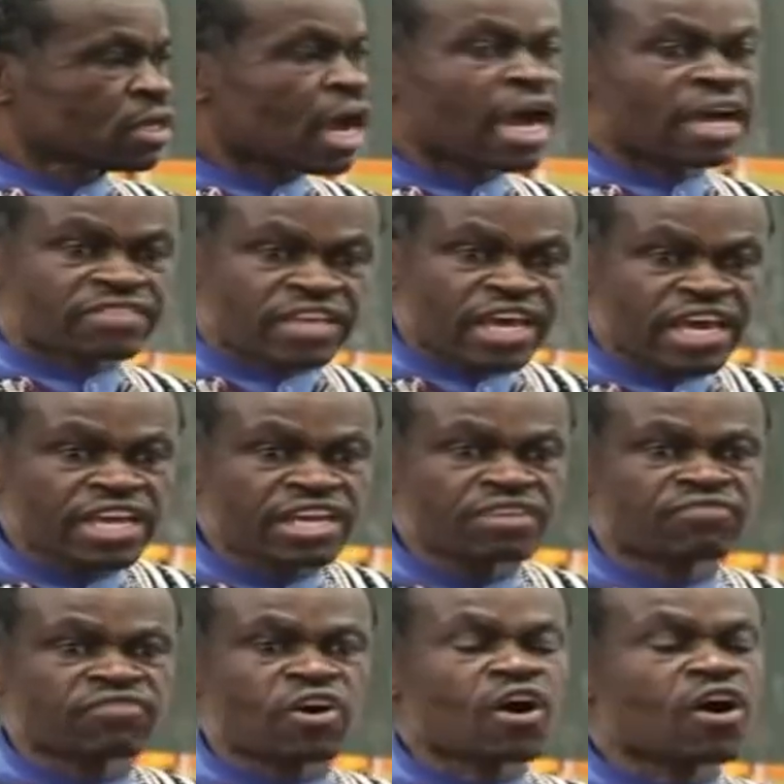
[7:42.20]
Are they
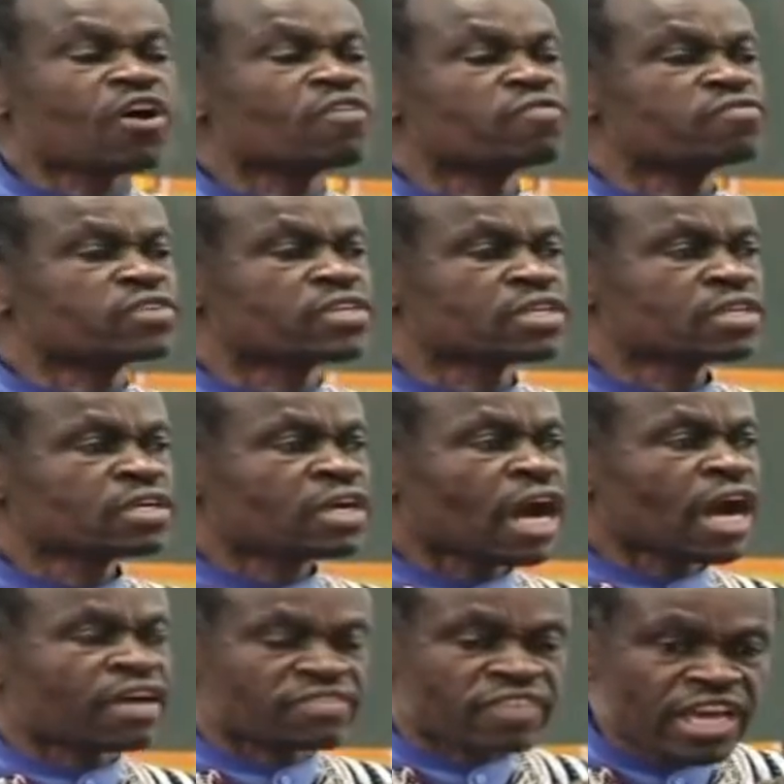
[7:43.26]
involved?
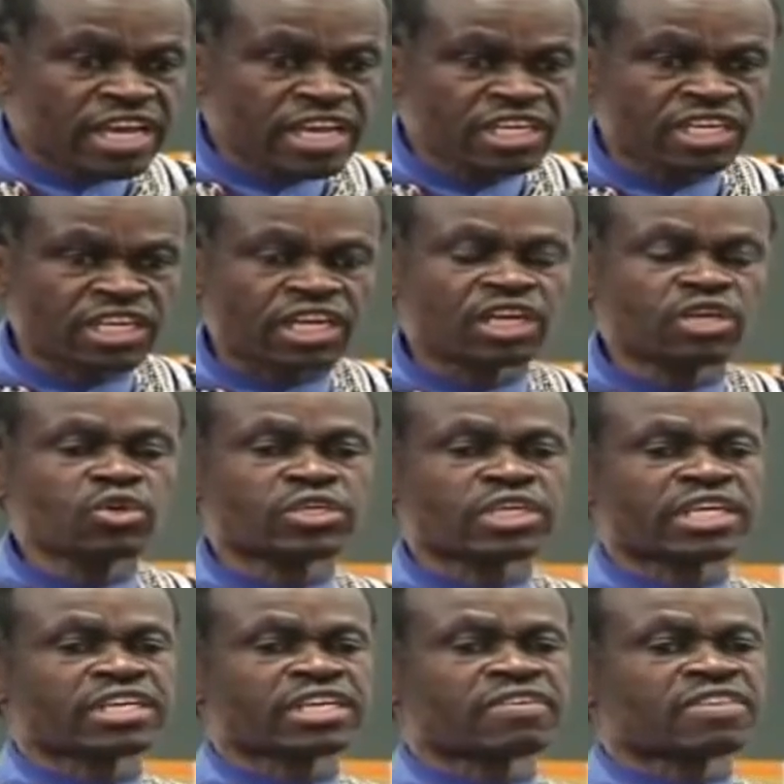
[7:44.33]
Are they
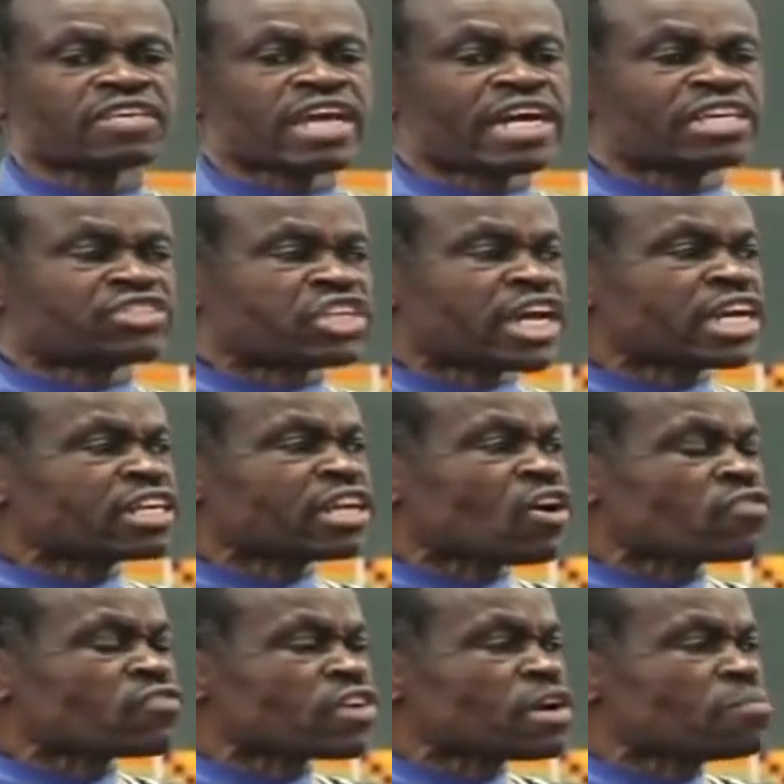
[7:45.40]
included in the agenda
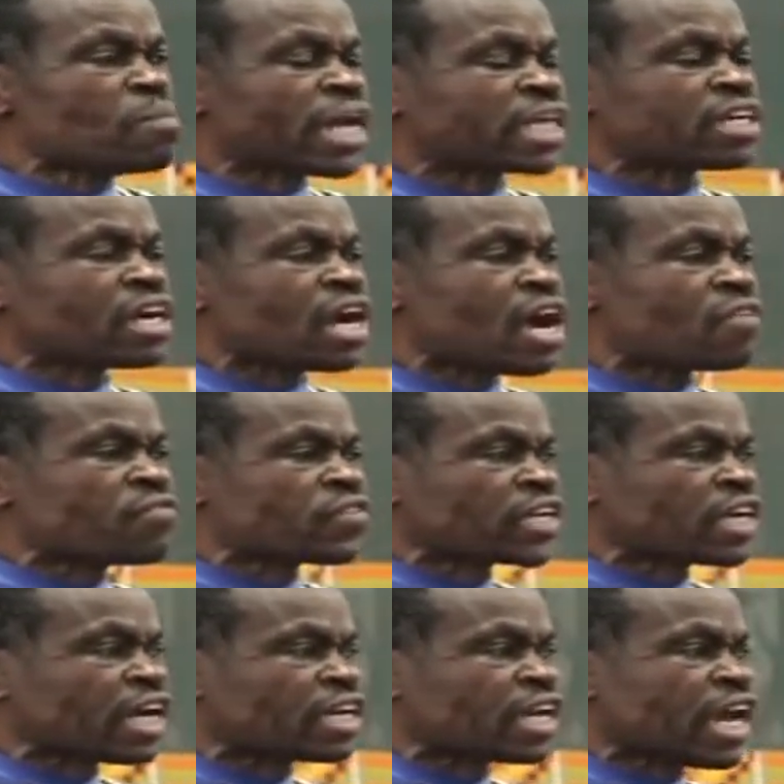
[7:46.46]
of making
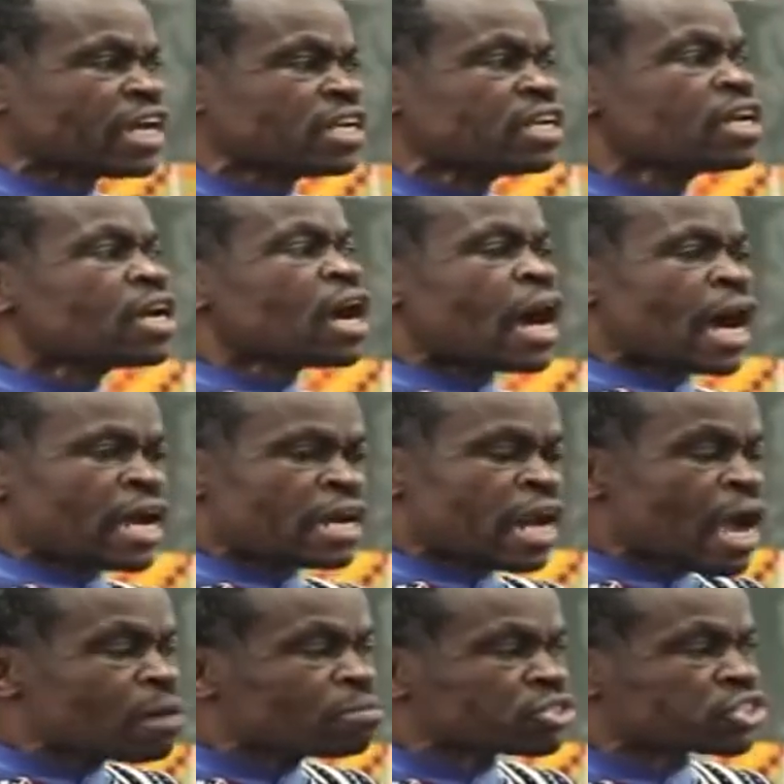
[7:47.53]
Africa again? And
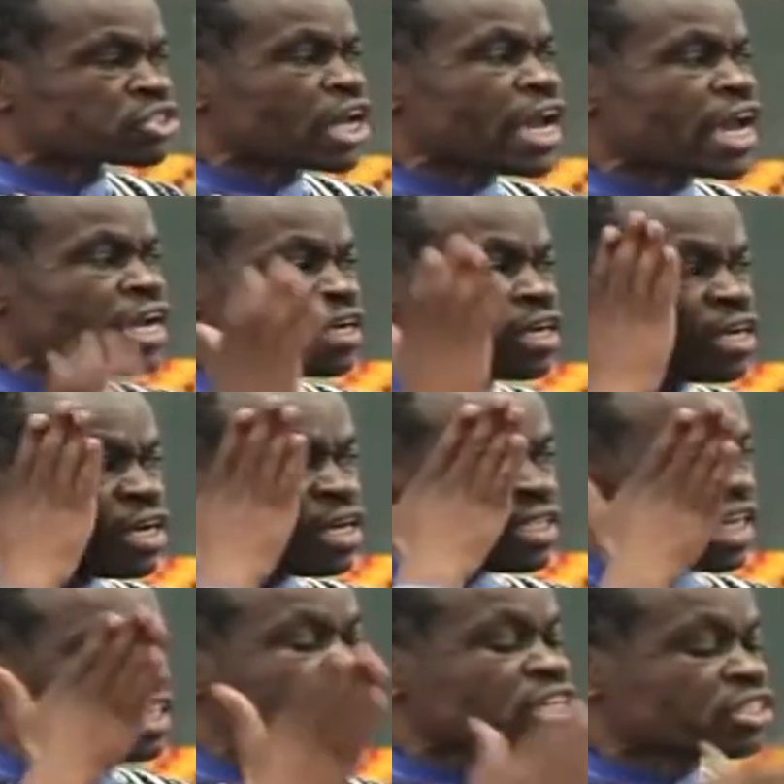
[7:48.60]
I'm saying
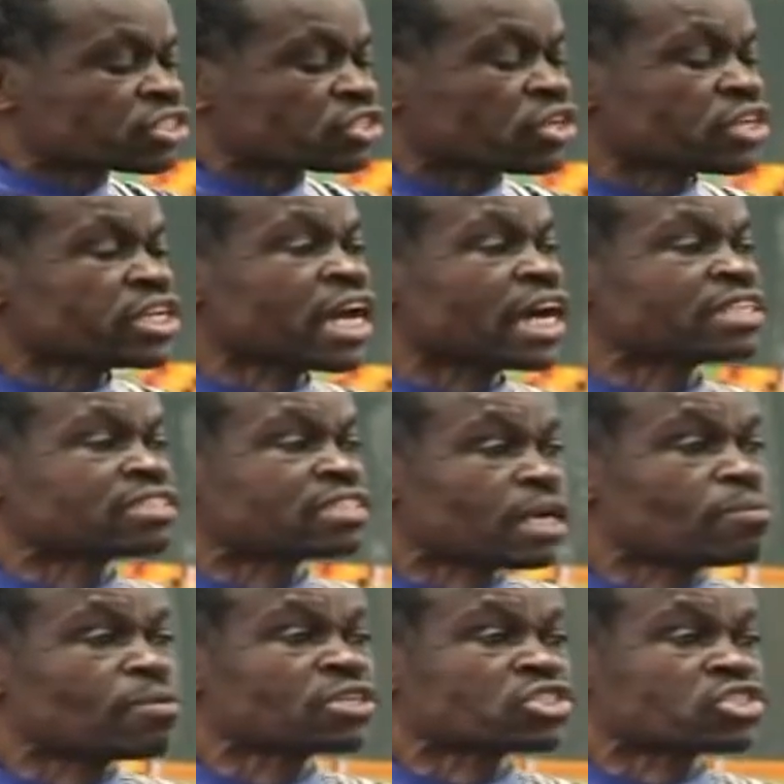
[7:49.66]
that history has
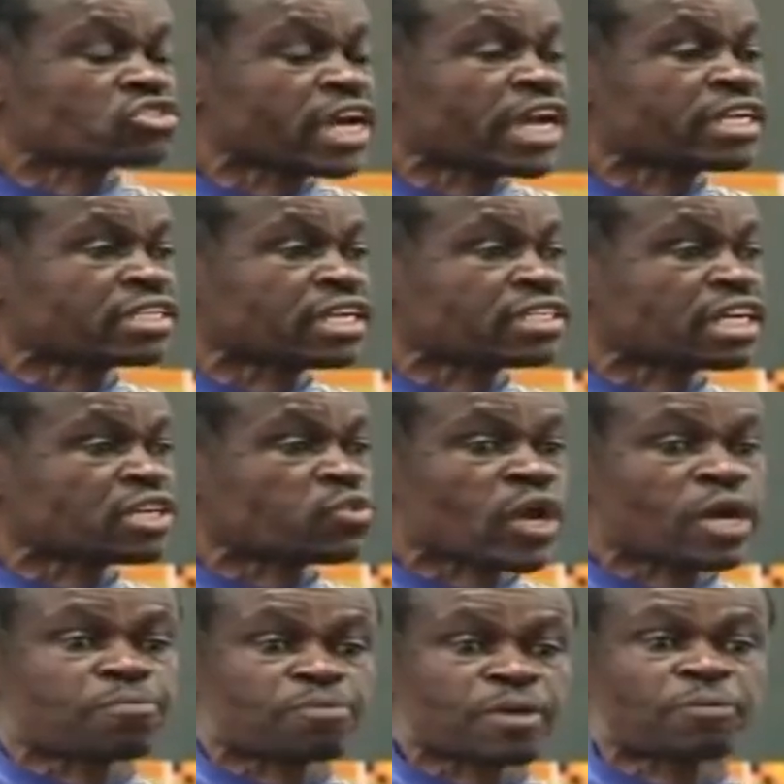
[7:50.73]
demonstrated that
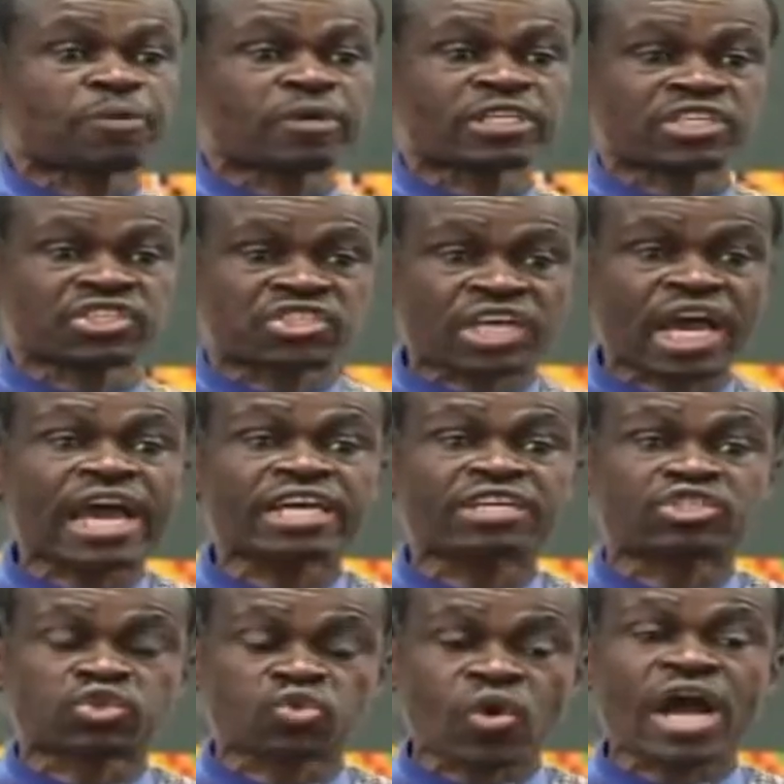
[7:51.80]
when people
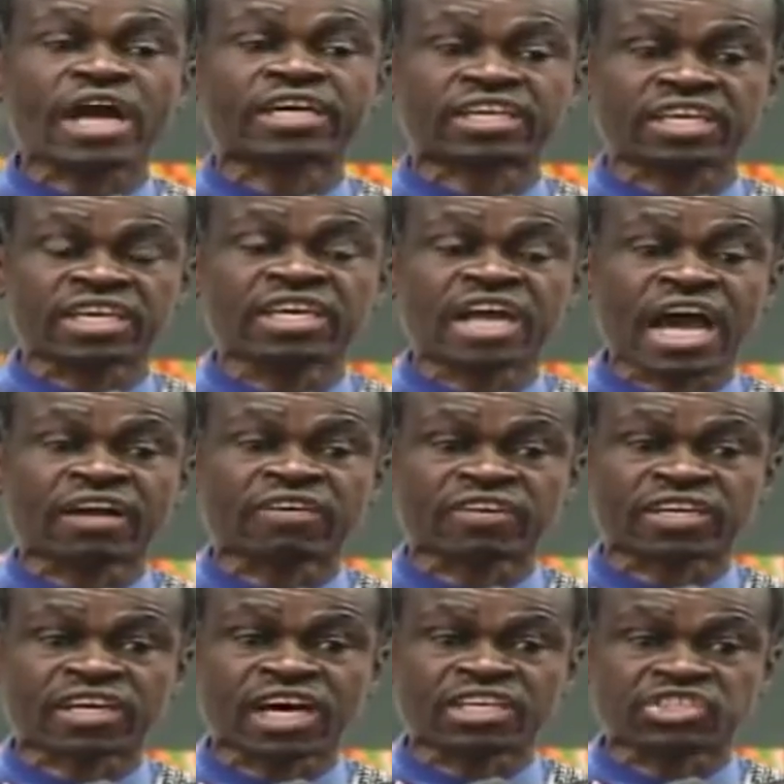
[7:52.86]
decide to work in
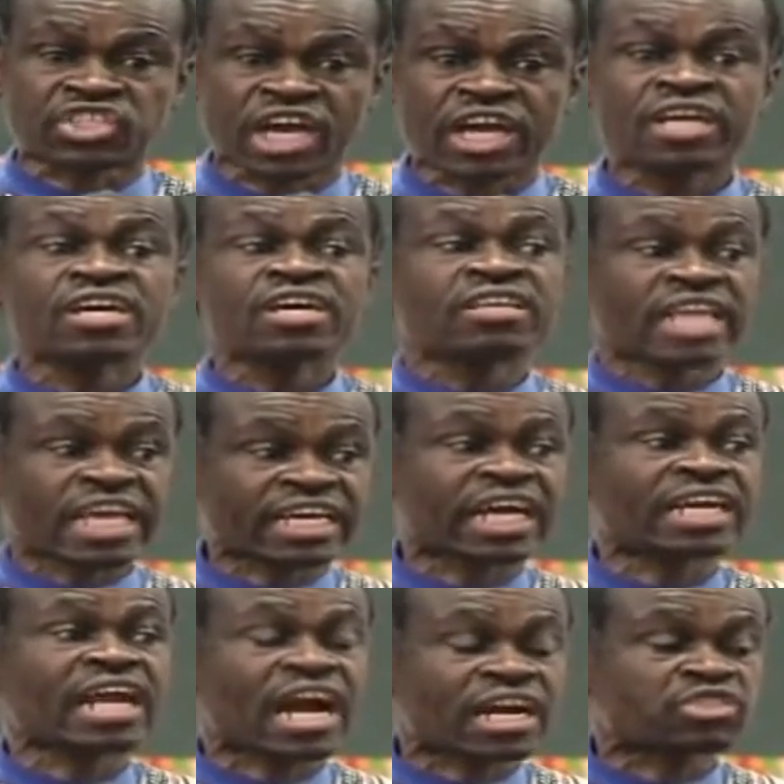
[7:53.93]
agriculture, they
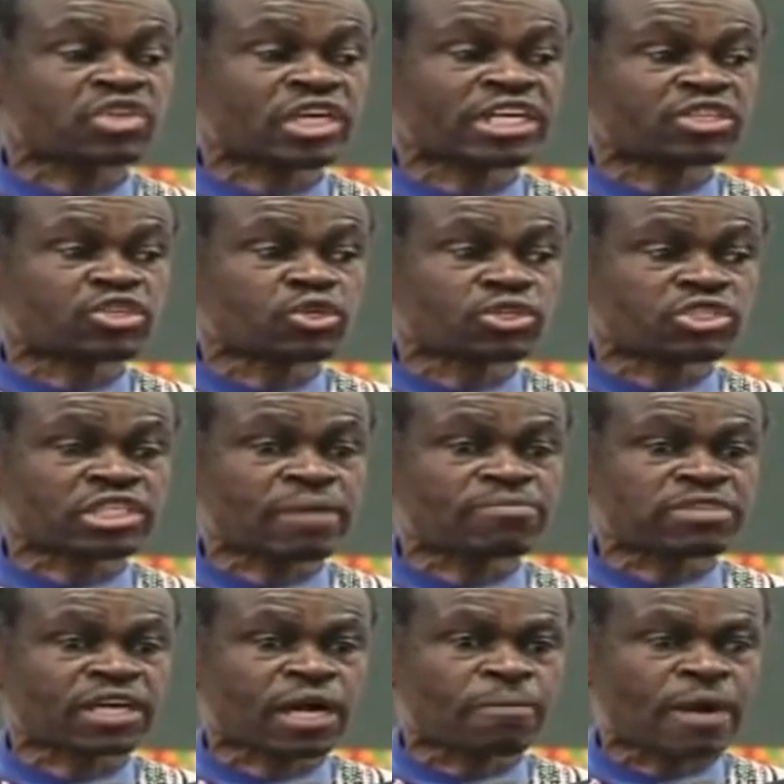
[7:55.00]
can actually do
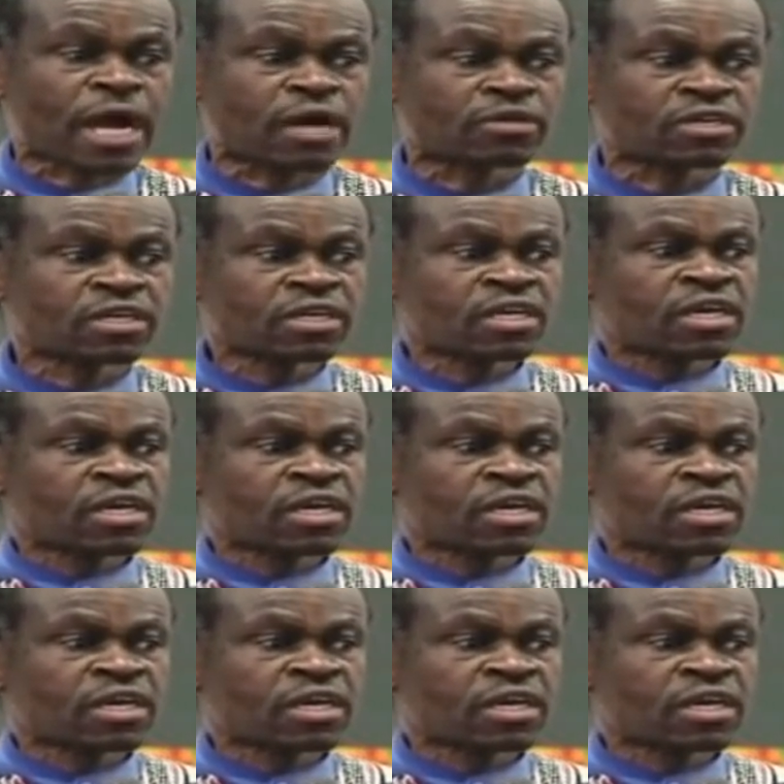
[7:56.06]
something about.